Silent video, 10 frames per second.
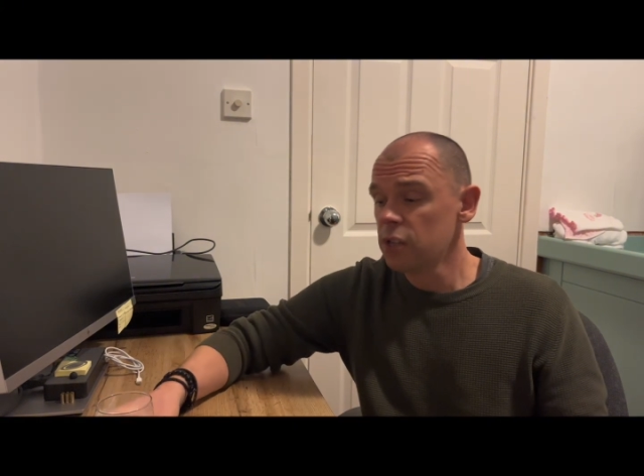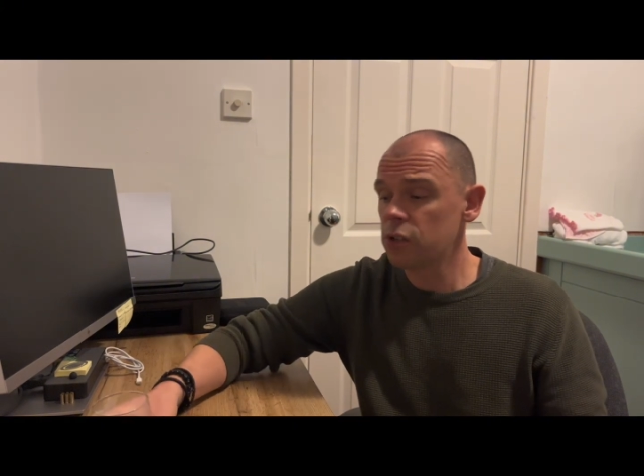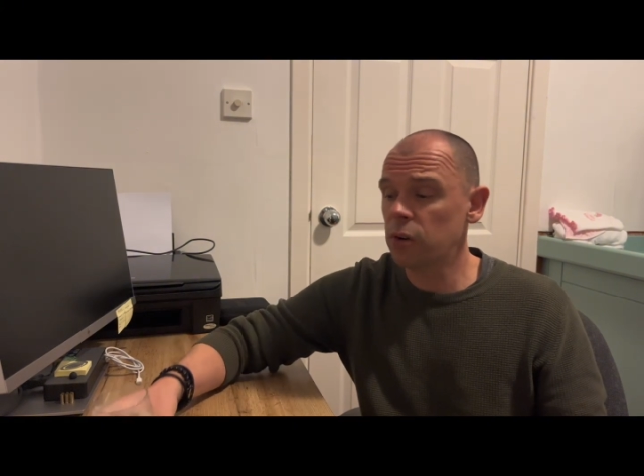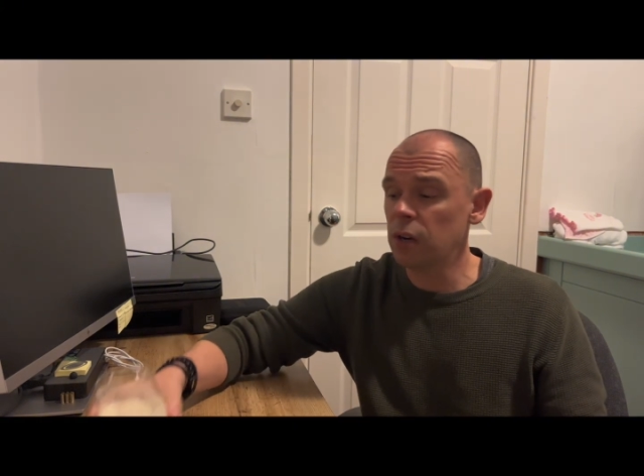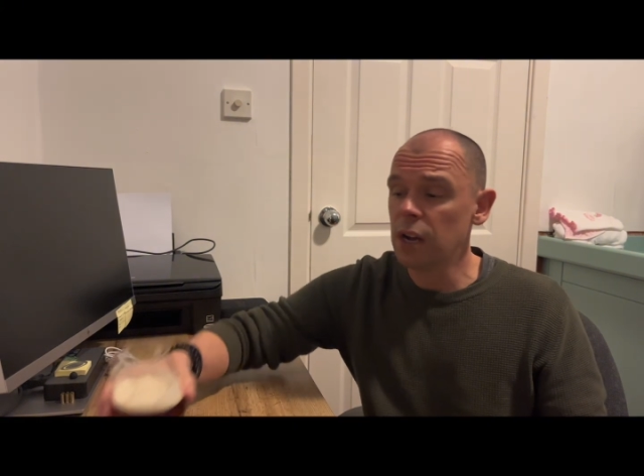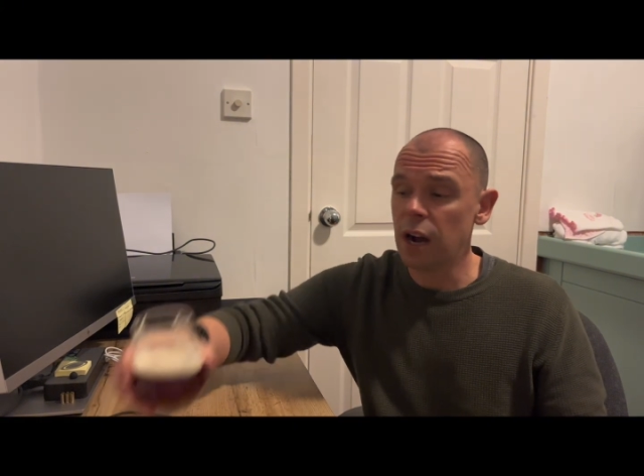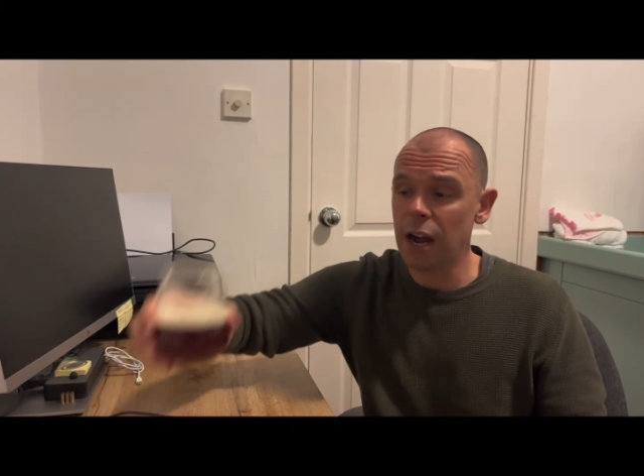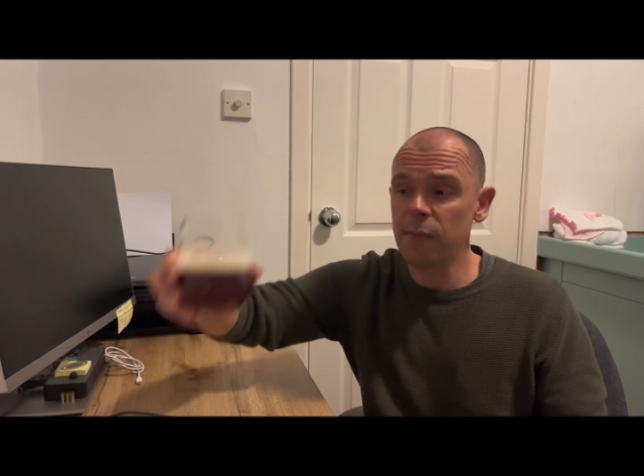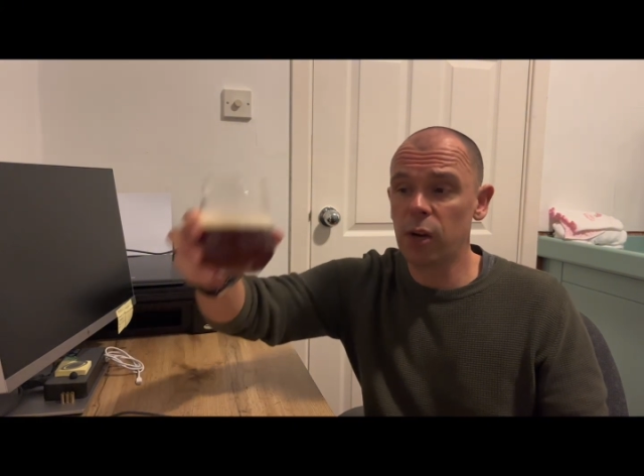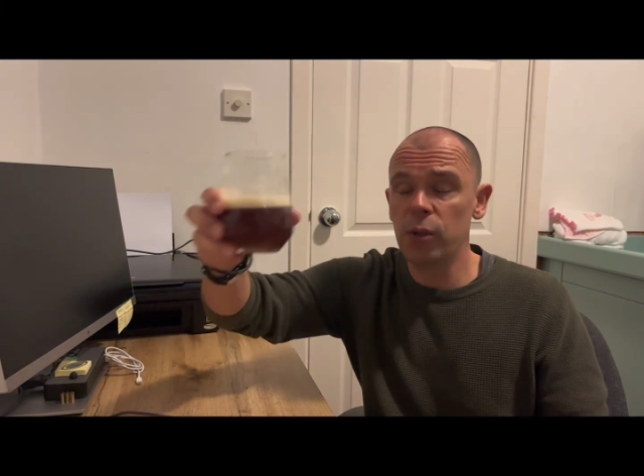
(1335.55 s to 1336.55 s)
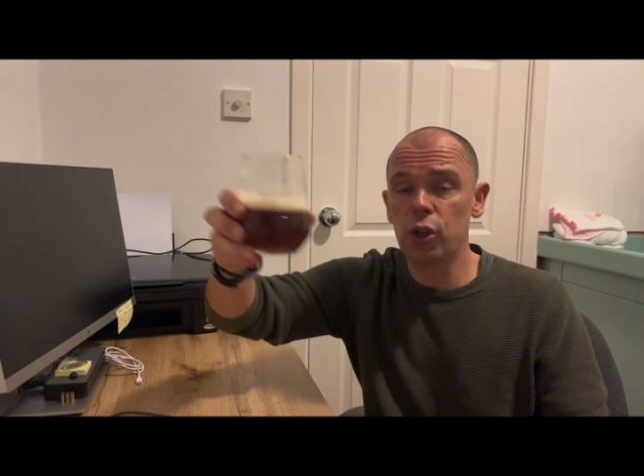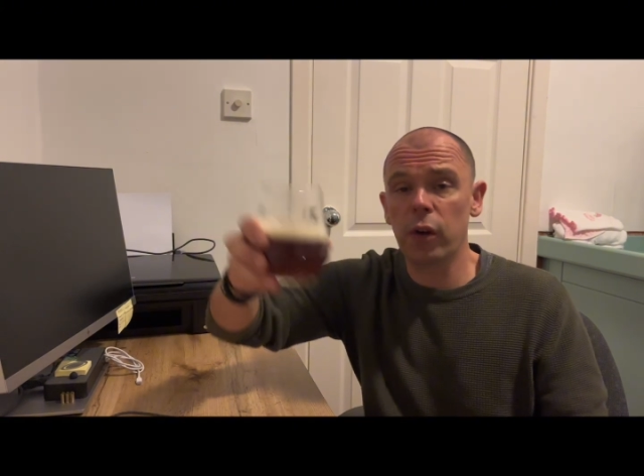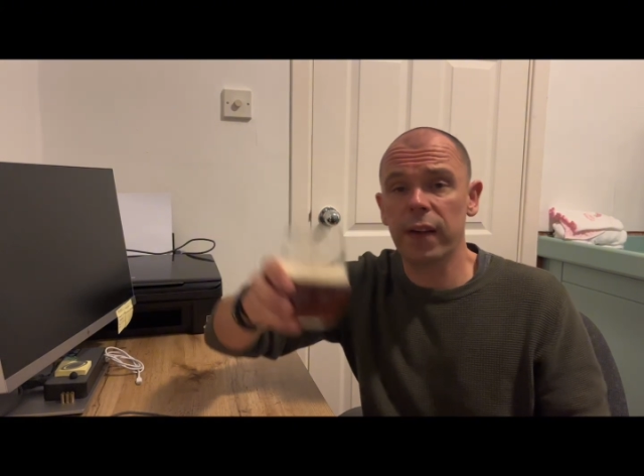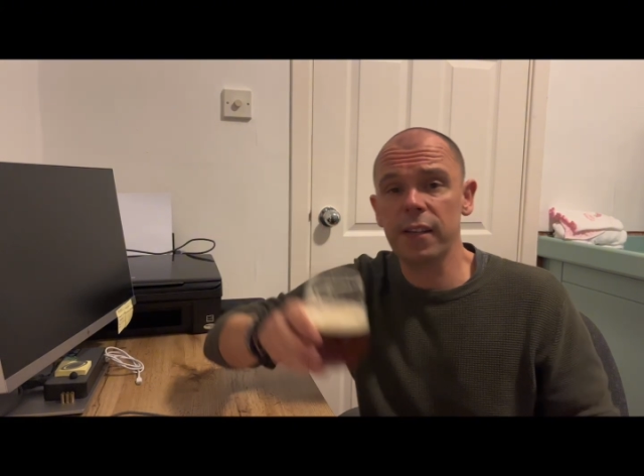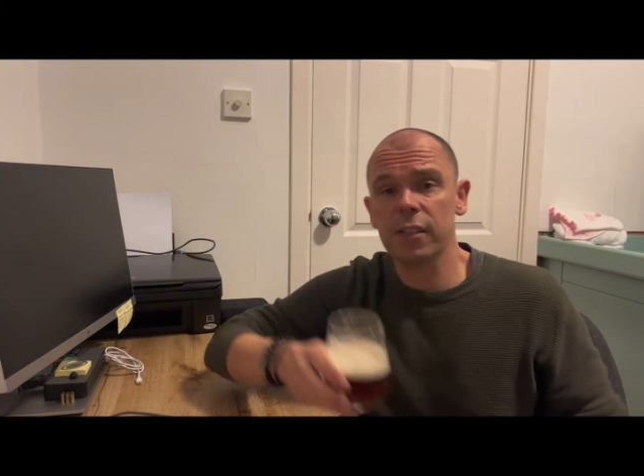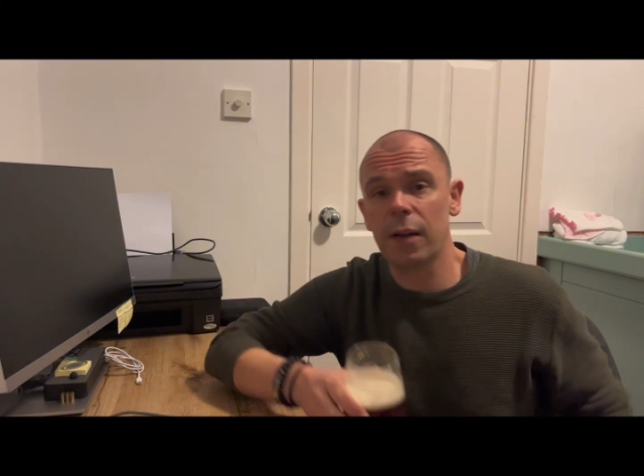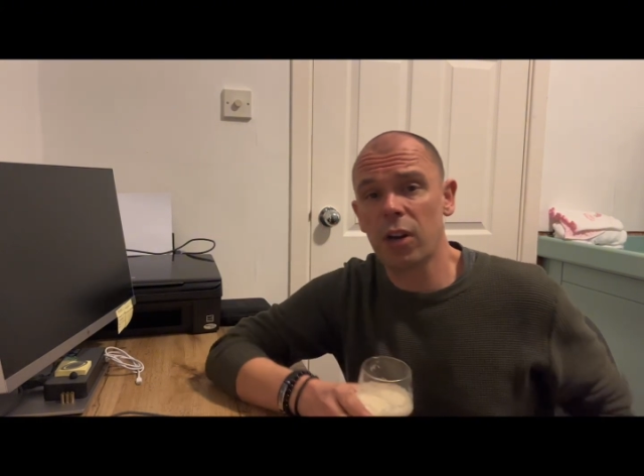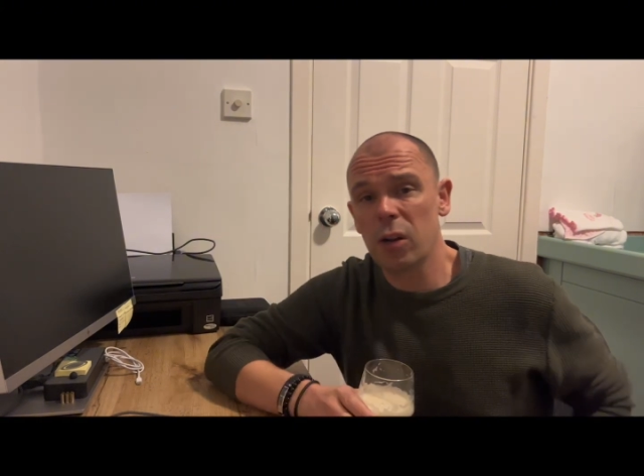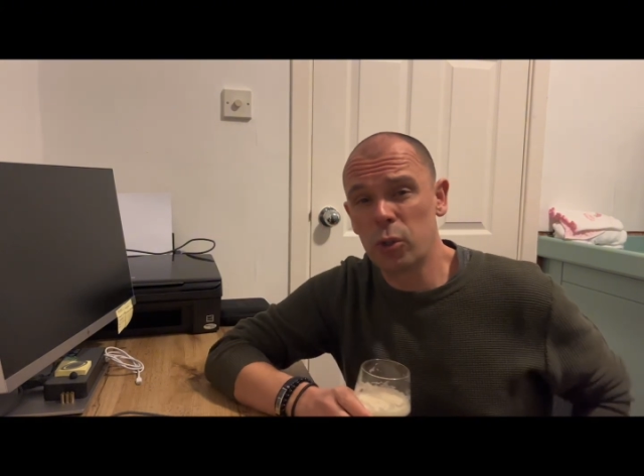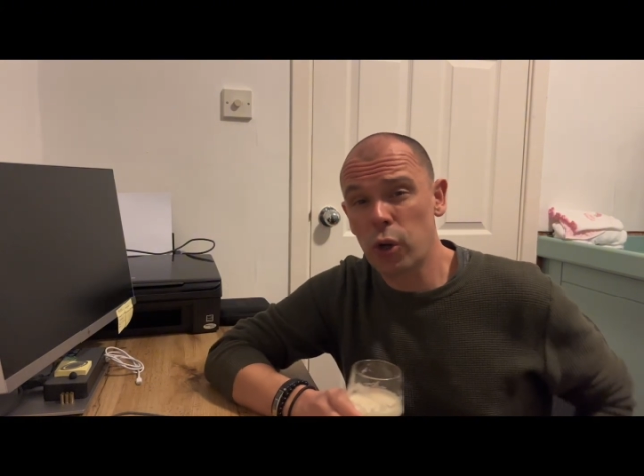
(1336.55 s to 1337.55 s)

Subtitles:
So I'm going to enjoy this. I'm going